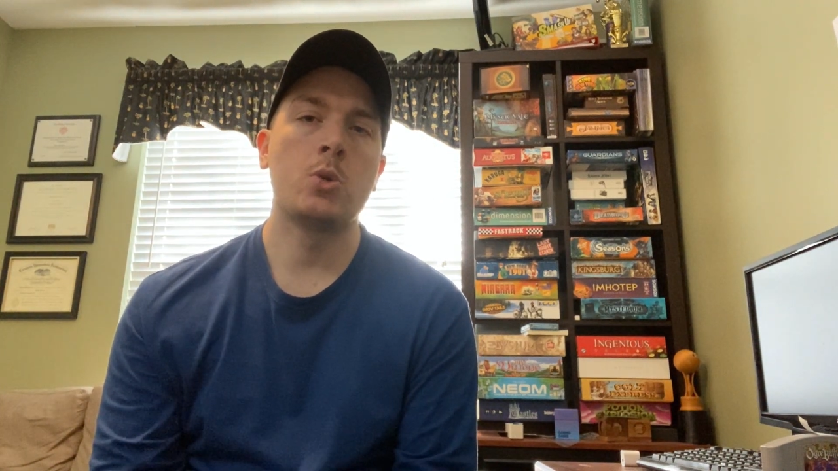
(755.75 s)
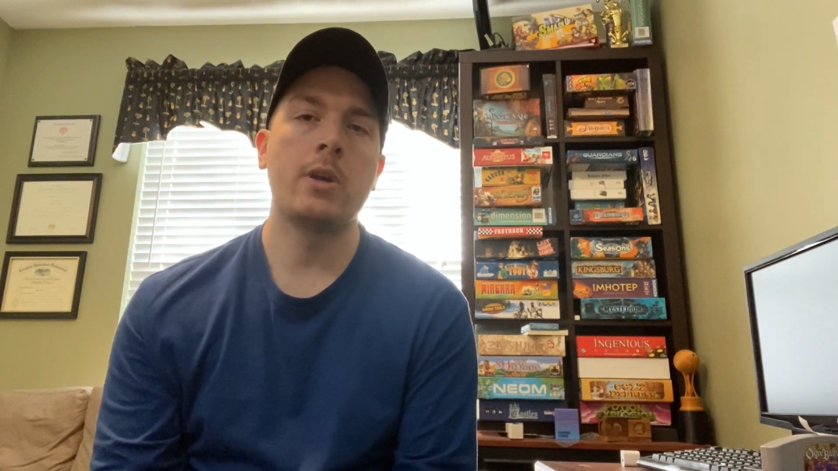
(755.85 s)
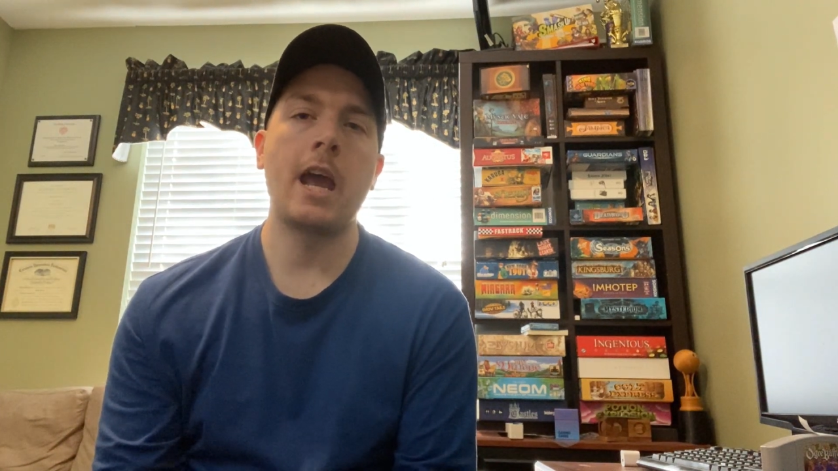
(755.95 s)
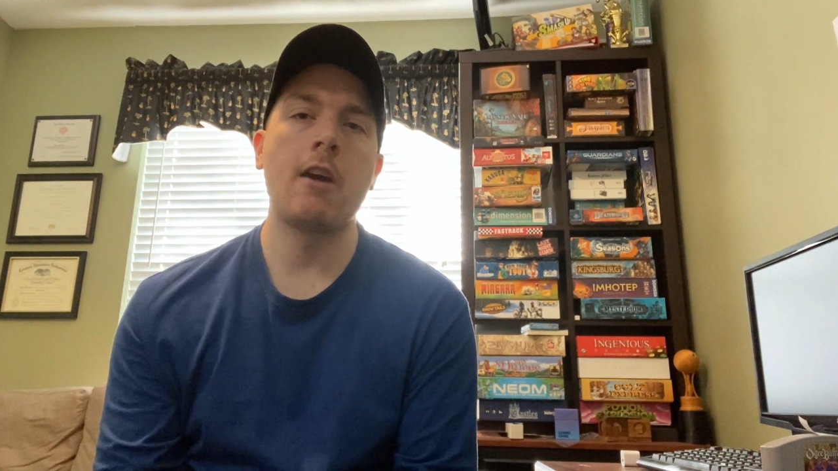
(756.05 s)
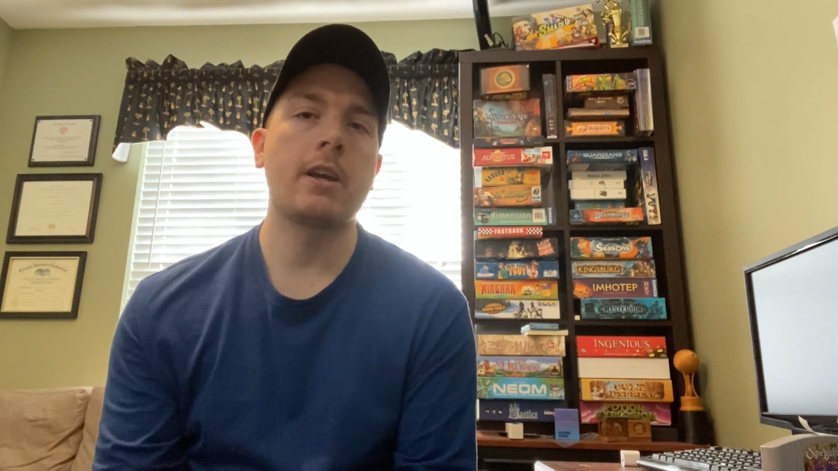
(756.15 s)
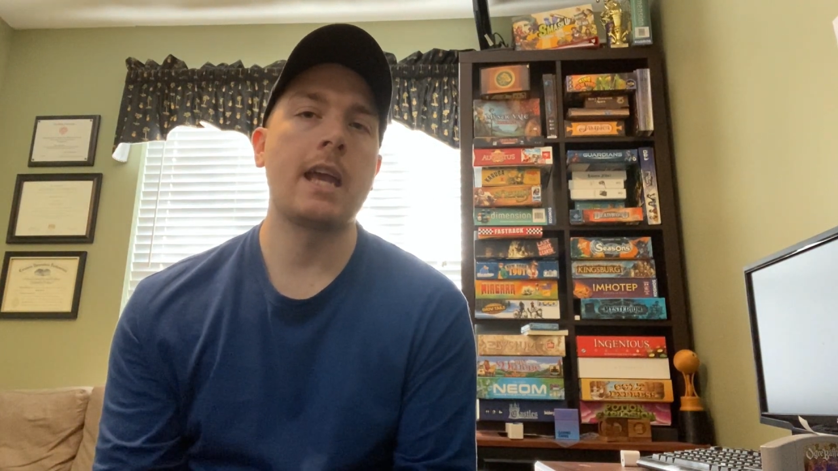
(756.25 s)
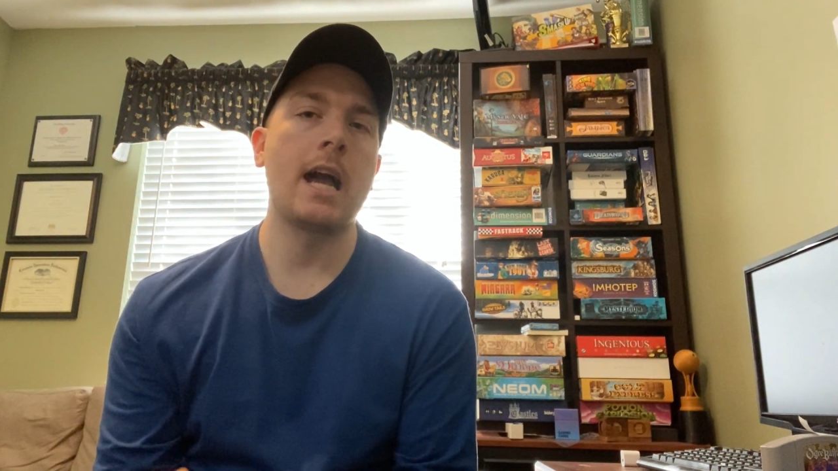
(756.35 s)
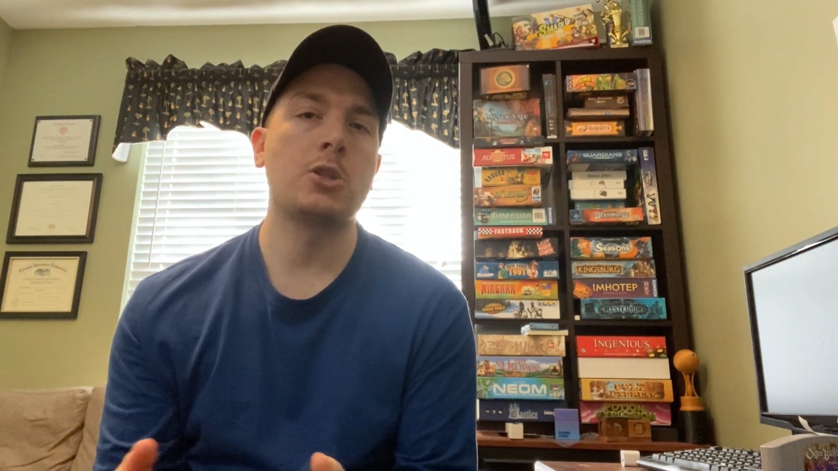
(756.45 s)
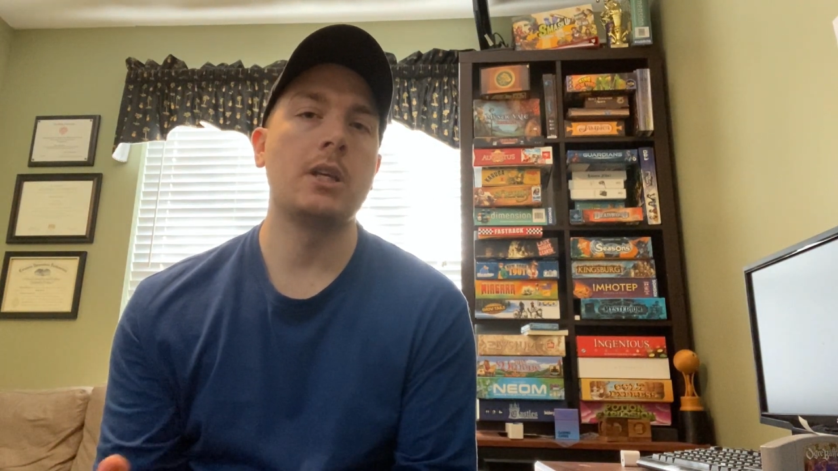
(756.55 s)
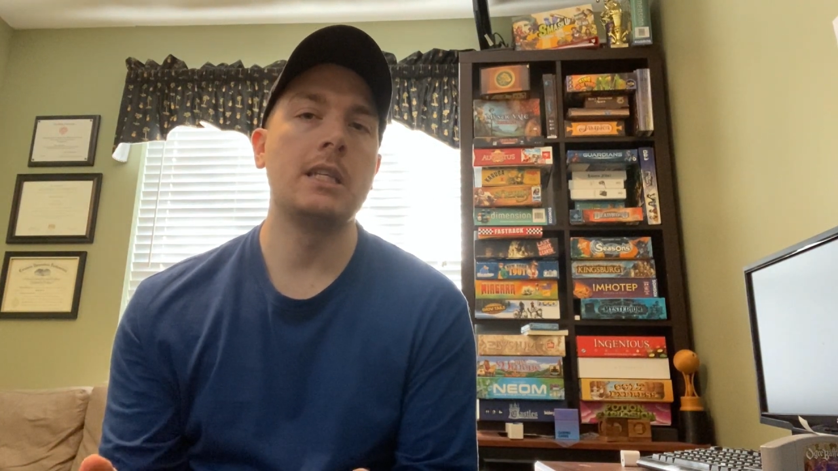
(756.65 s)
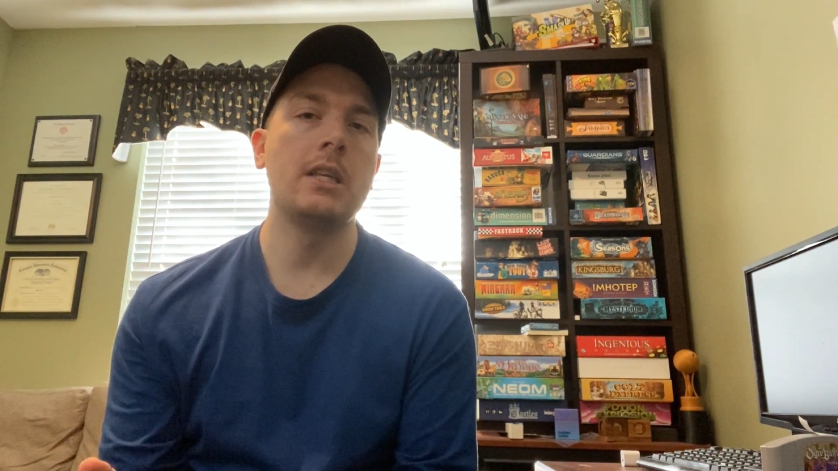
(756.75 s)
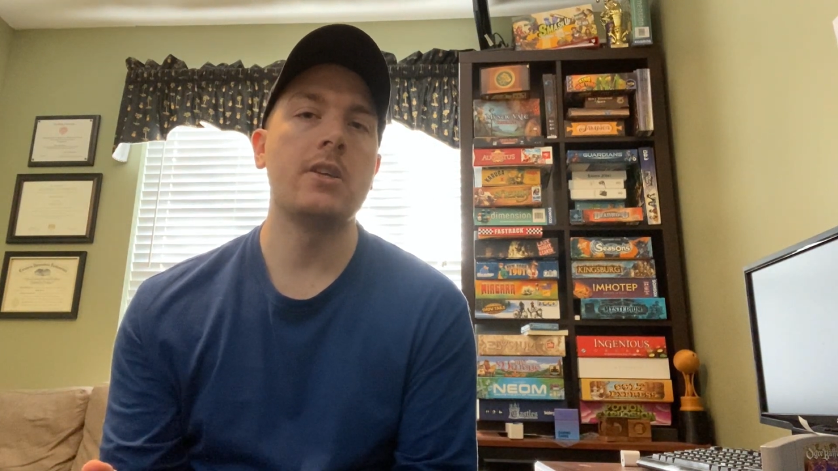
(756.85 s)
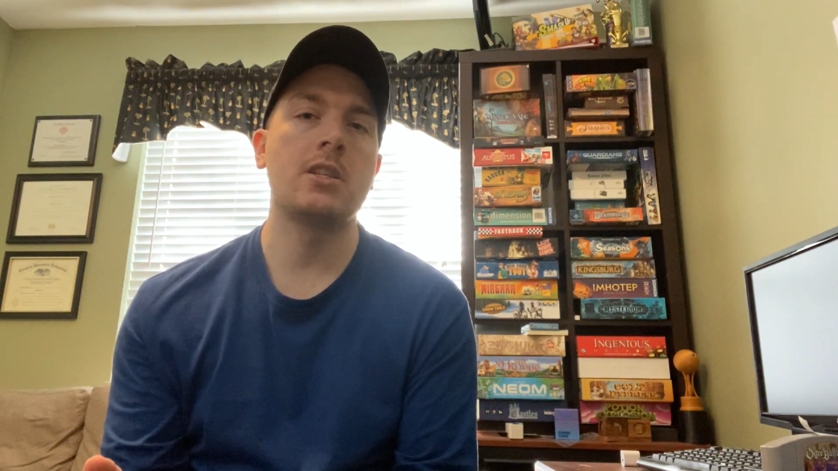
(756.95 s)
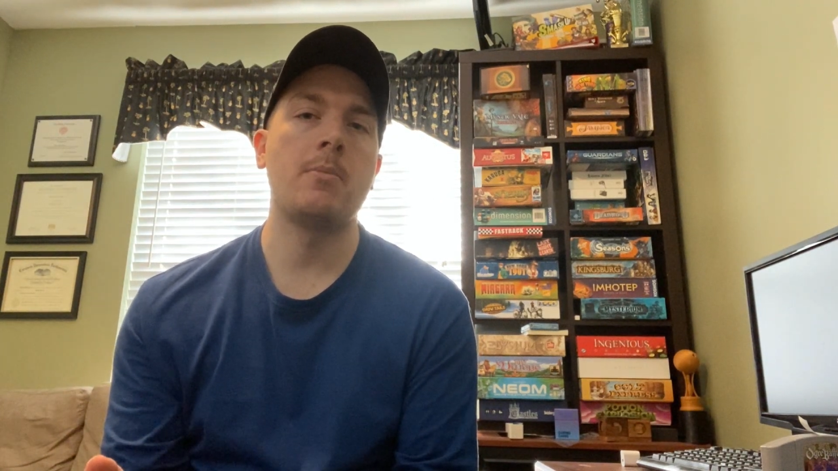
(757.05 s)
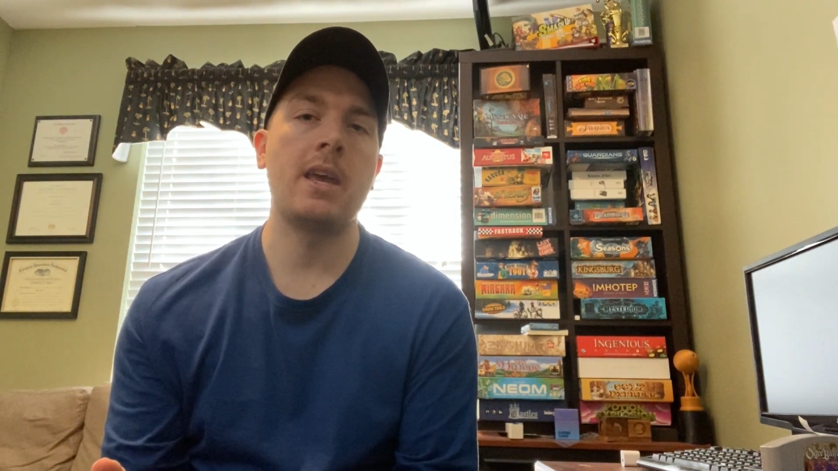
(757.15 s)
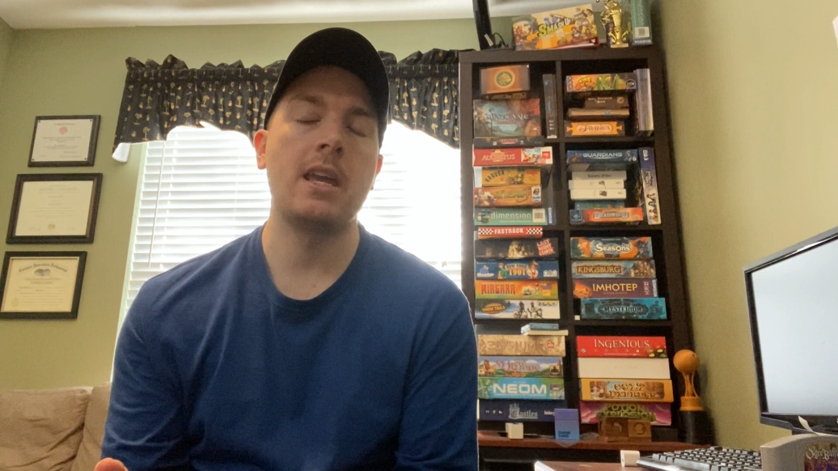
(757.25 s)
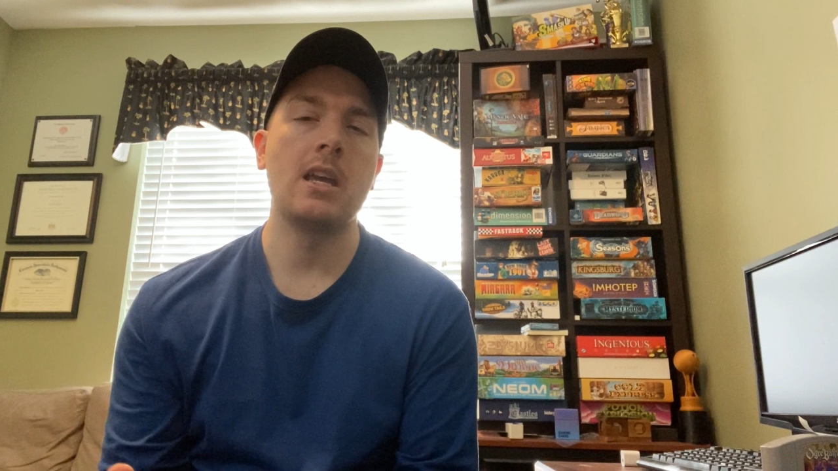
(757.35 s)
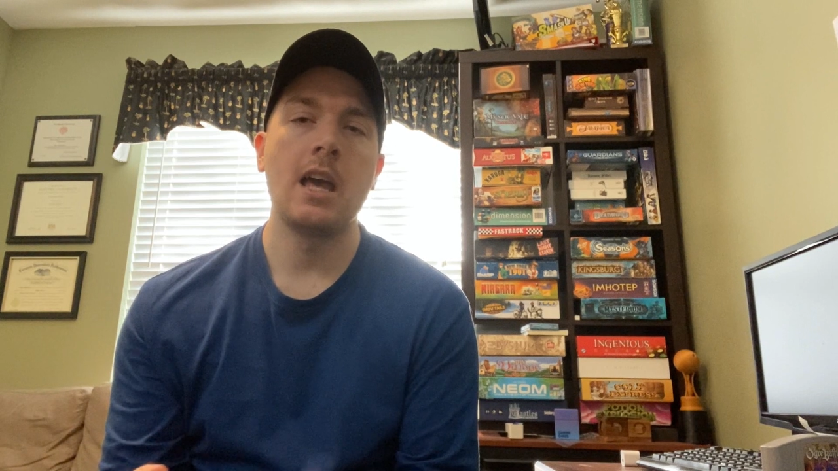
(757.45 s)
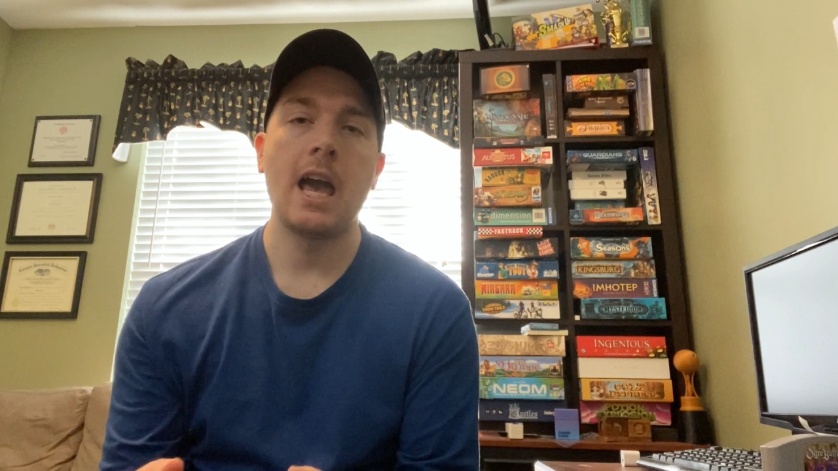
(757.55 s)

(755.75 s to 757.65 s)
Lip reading: when Eric actually did this to me,